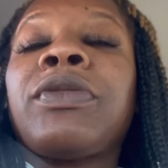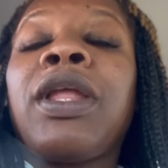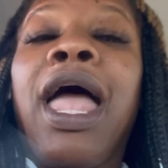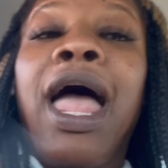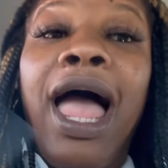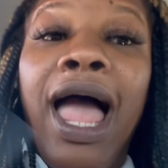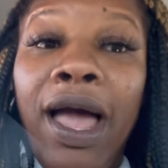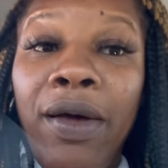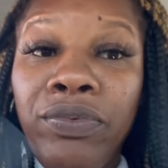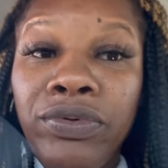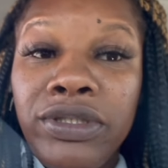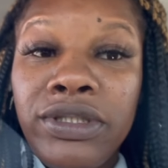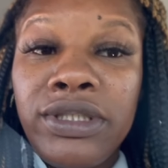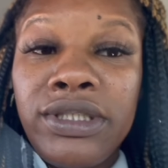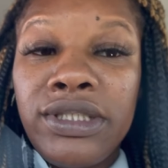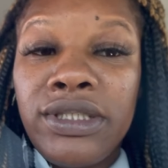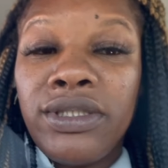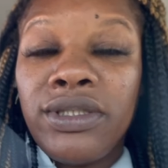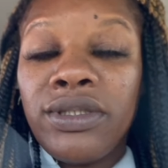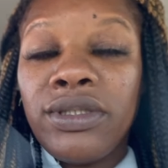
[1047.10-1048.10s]

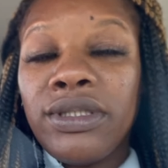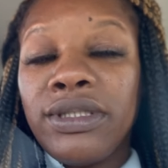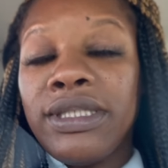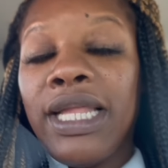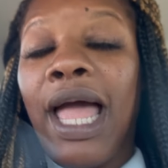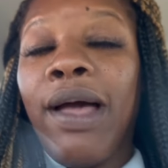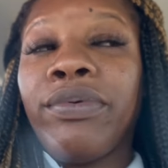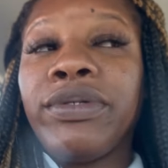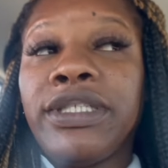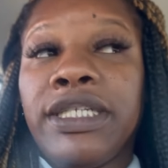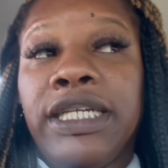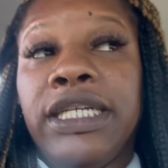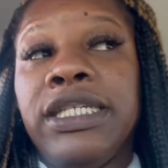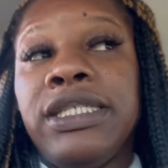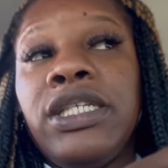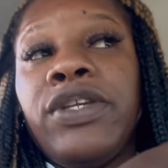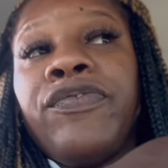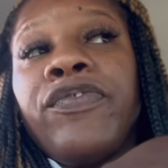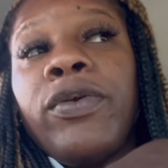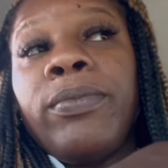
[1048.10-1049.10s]
that was
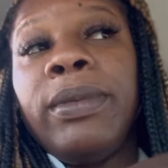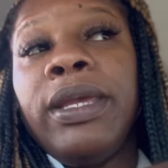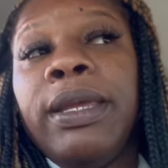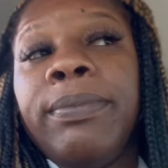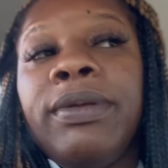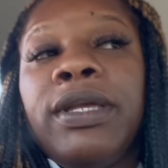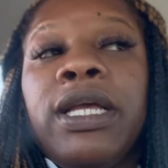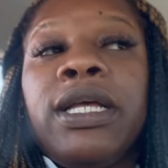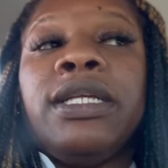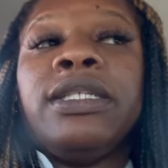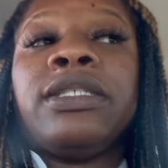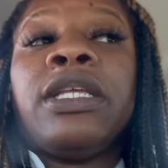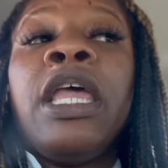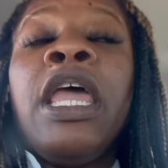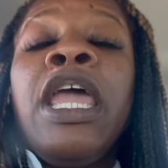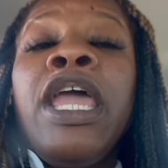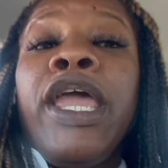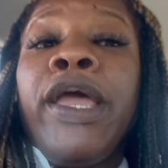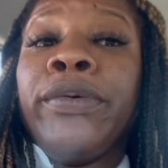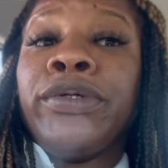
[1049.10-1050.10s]
easy for me because
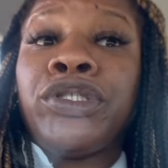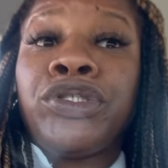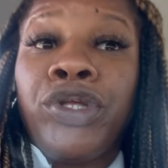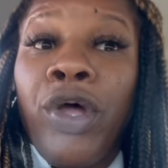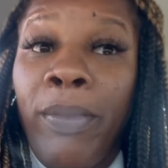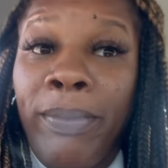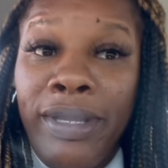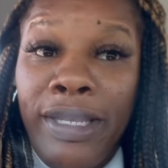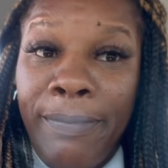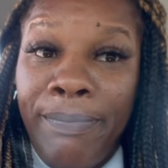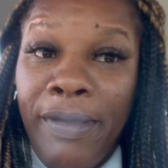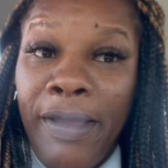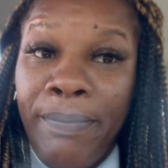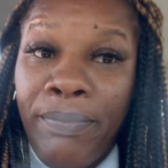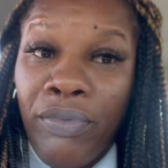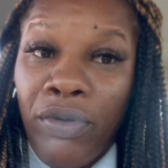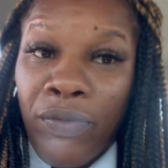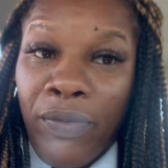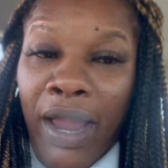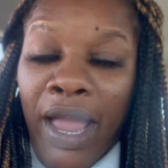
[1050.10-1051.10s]
it was so many
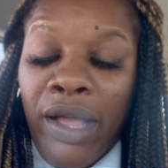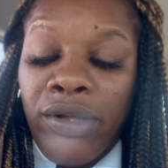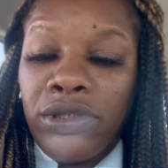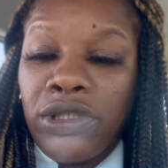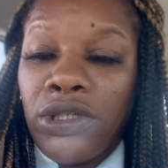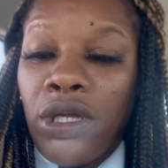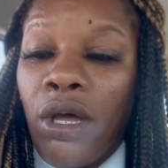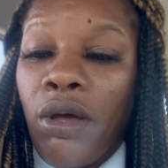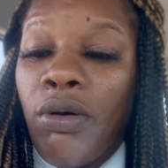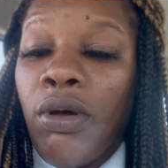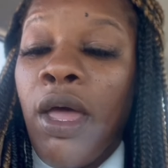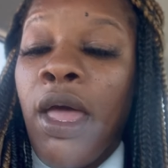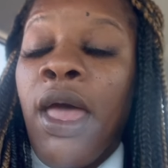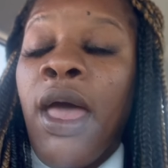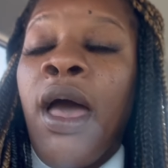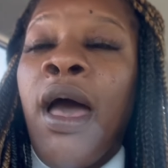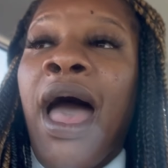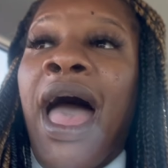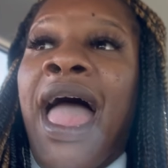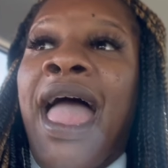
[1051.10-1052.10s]
people around. So
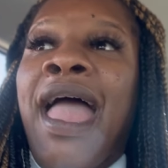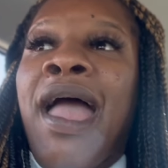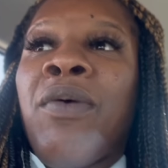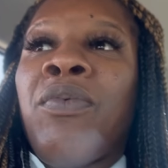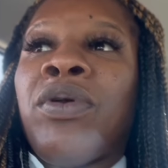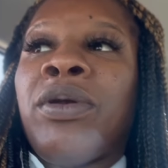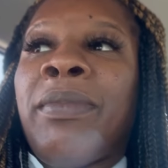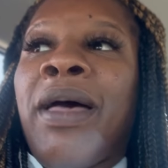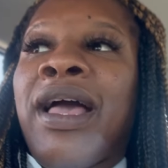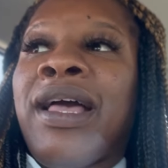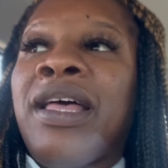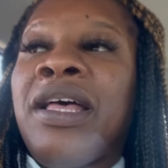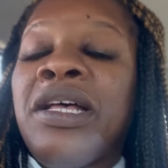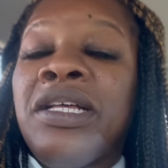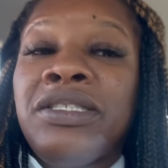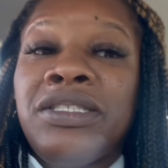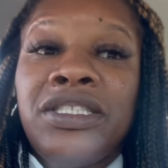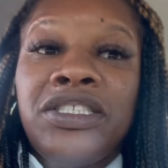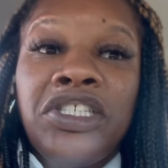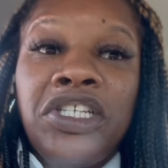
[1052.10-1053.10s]
I had one of my
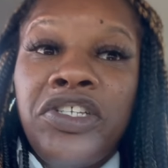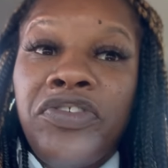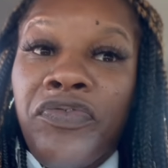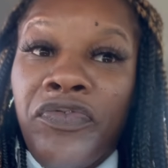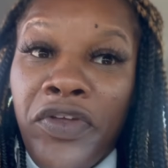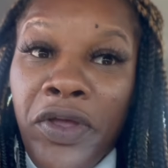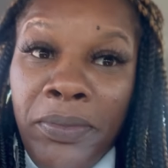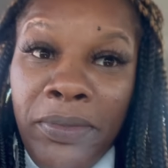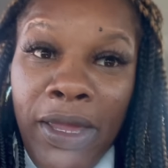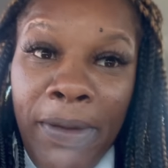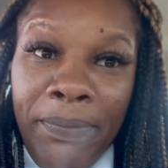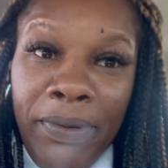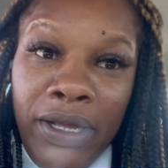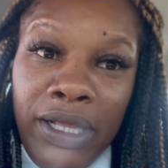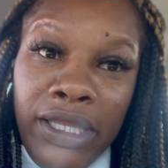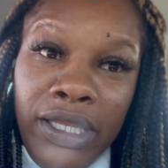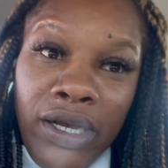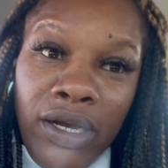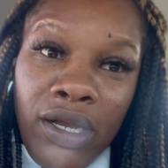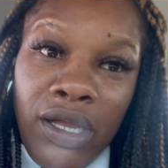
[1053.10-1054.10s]
cousins just fill me up a
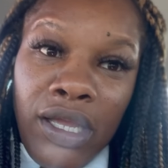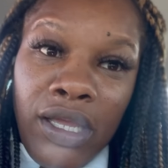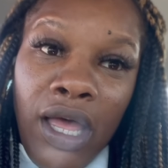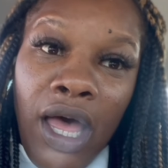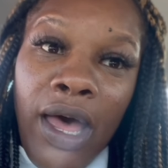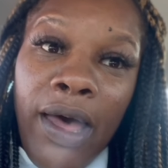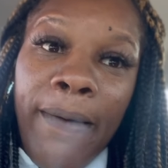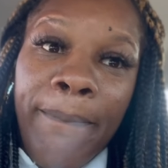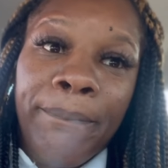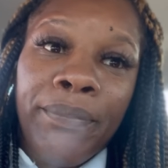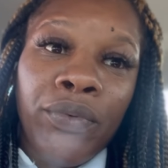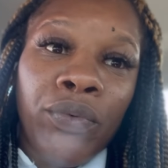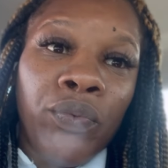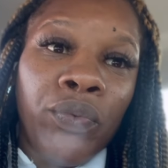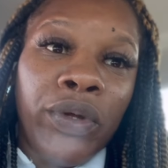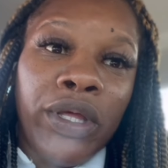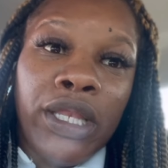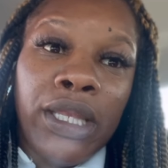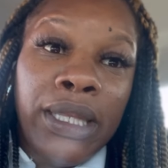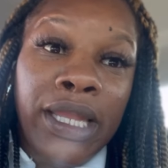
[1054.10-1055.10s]
clear cup
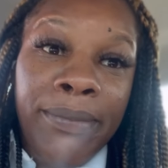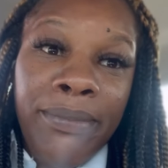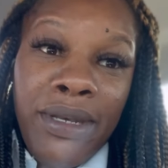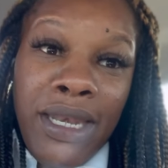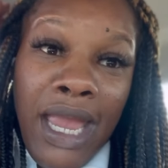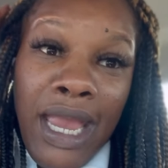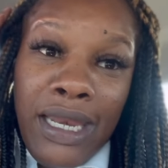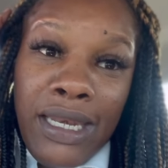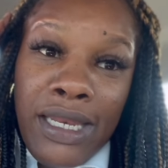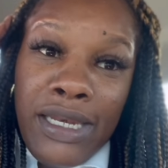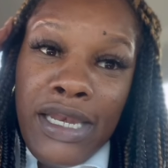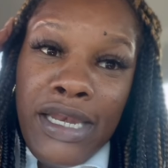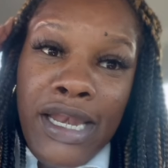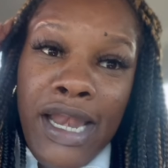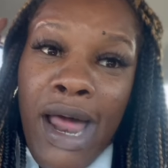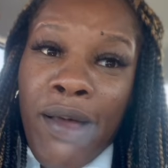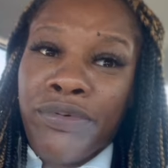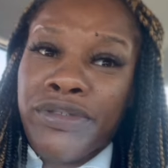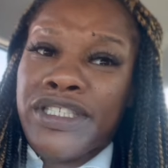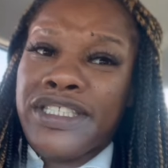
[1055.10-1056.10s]
with lemonade in it, and
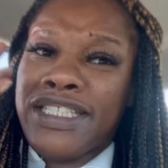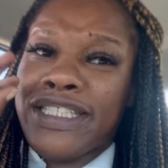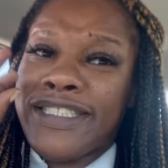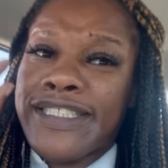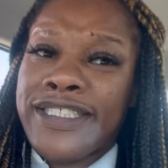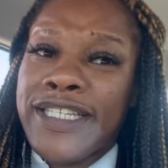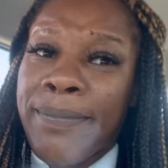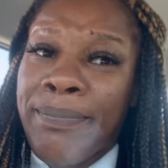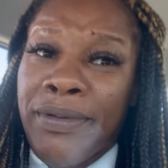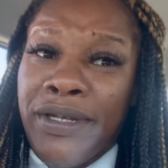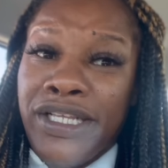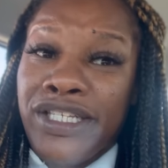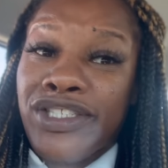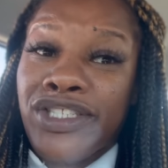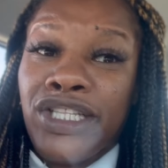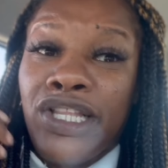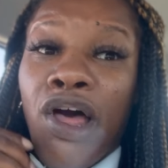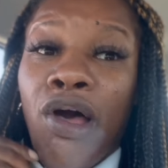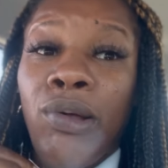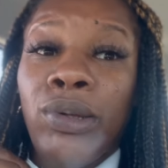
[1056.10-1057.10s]
I was sipping it
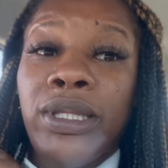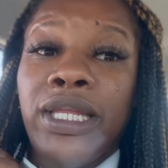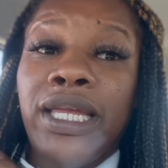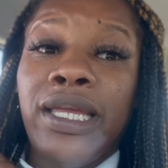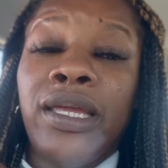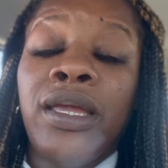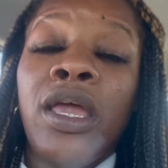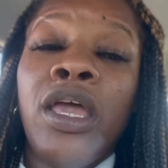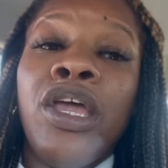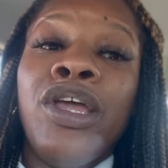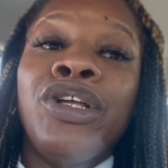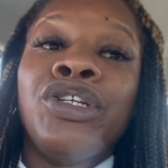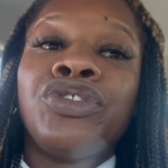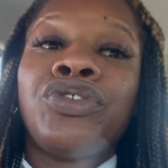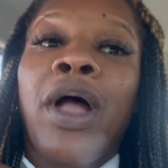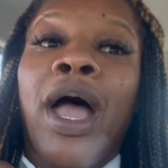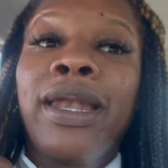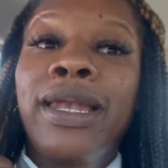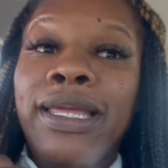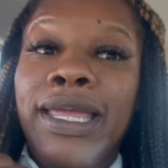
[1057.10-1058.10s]
slowly,
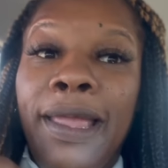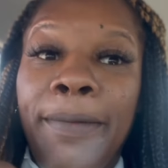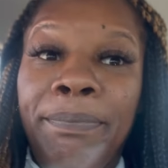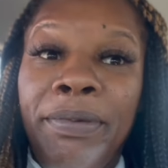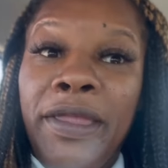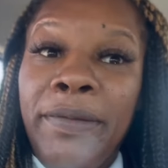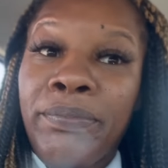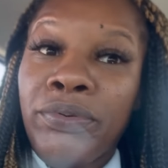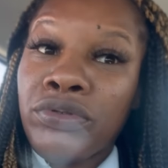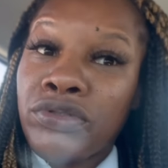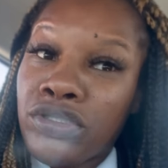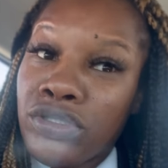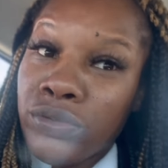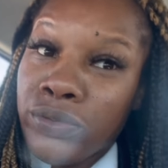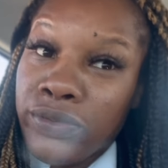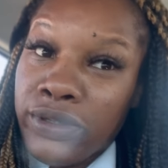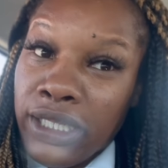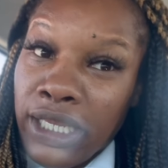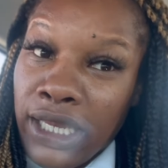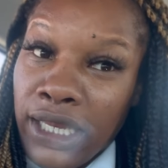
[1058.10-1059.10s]
trying to get people to
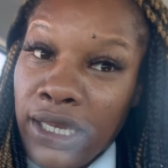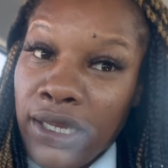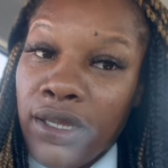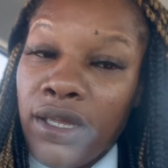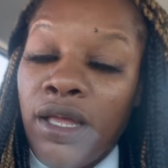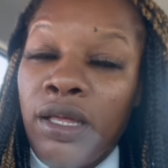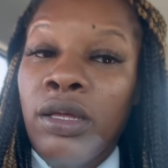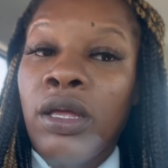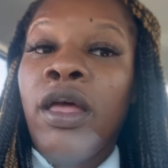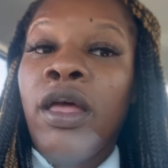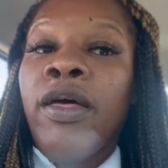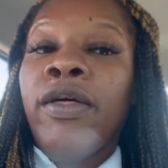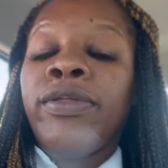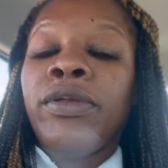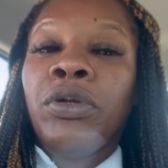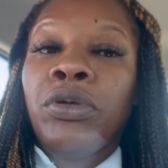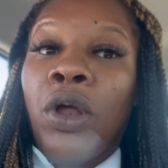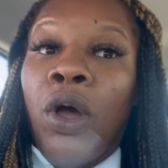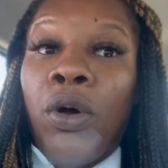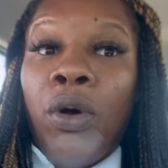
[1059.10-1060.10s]
think,
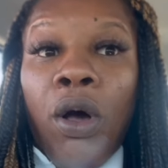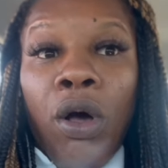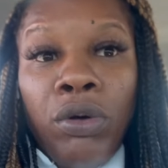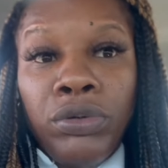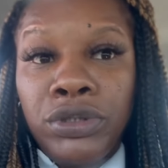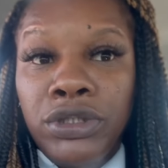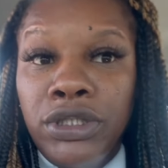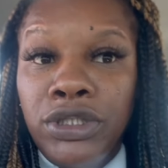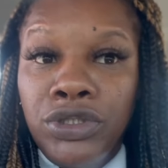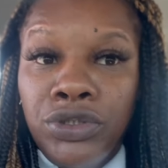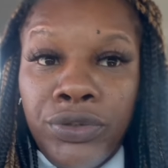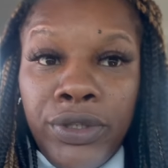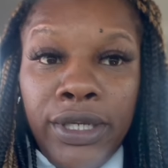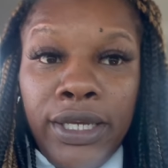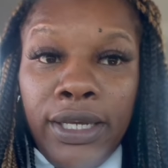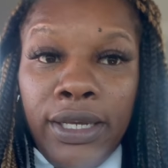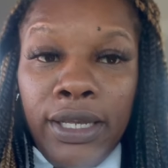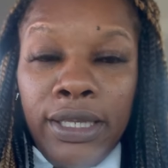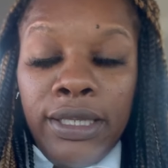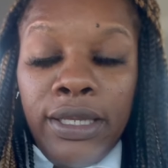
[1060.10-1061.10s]
you know, "Oh, she's
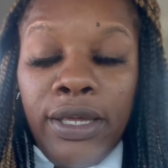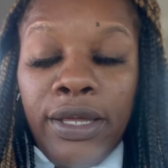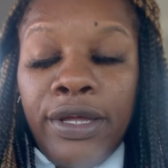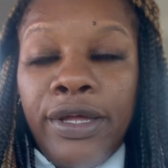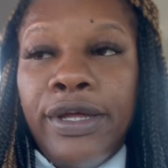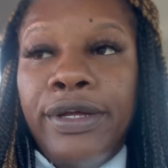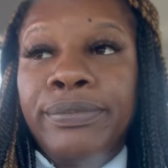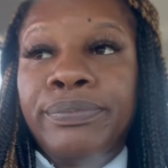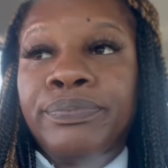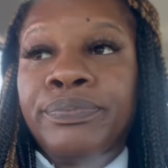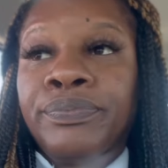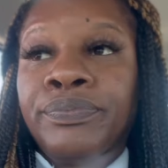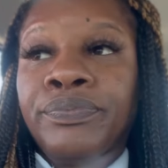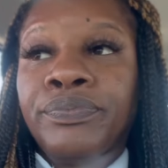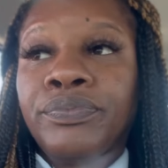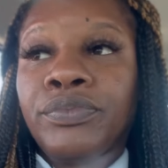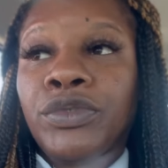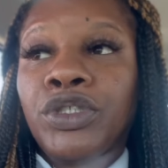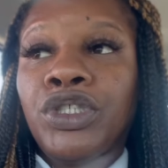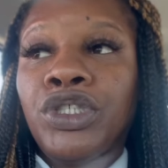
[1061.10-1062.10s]
drinking
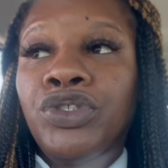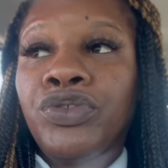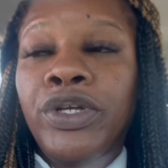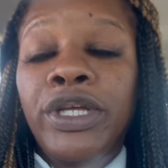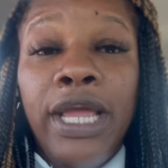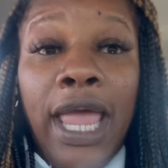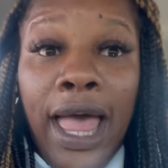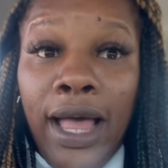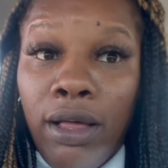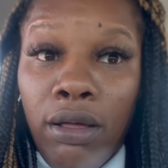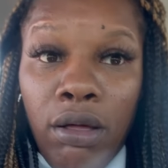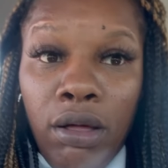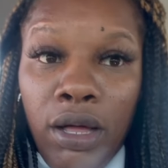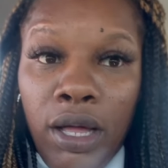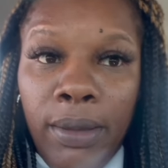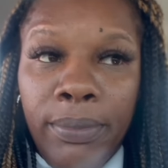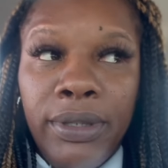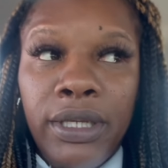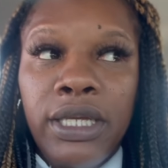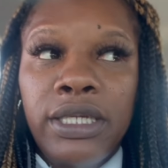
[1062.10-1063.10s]

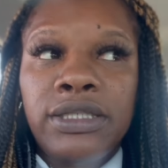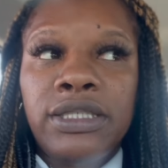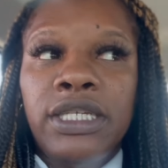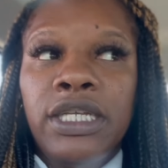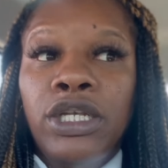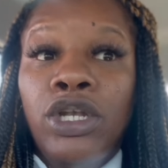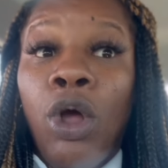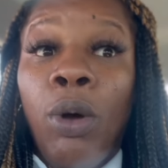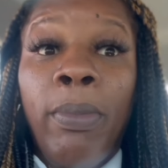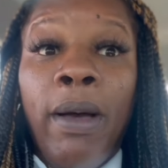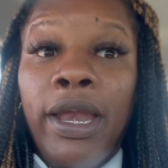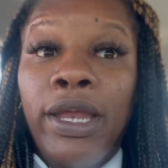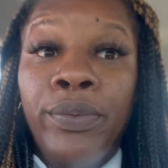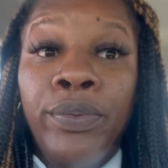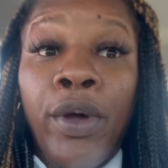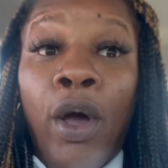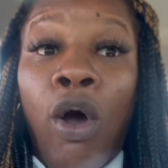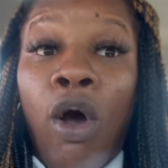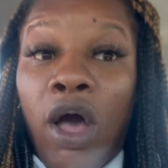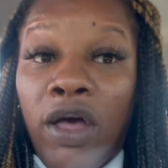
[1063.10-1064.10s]
alcohol," because then nobody
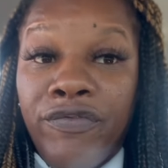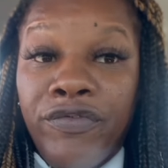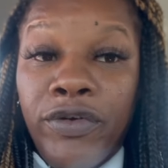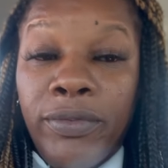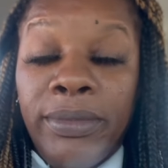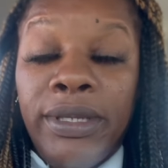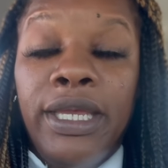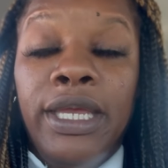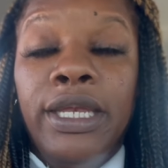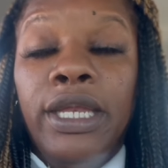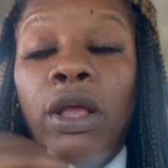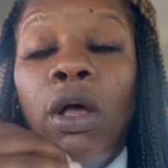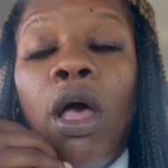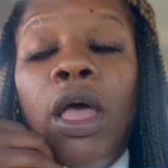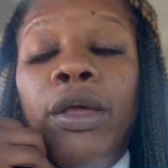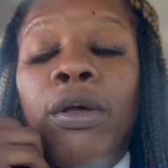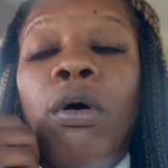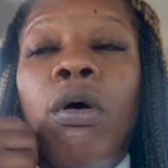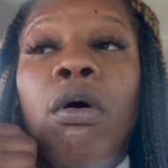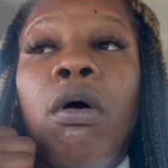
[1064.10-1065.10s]
would offer me any
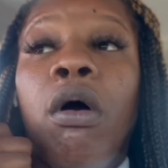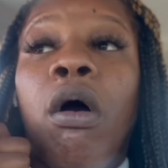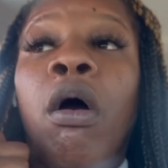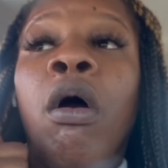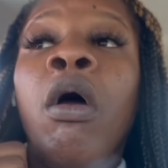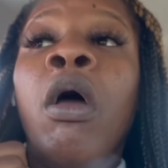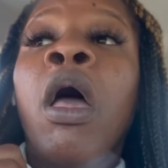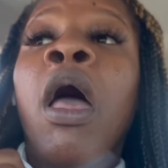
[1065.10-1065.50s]
alcohol.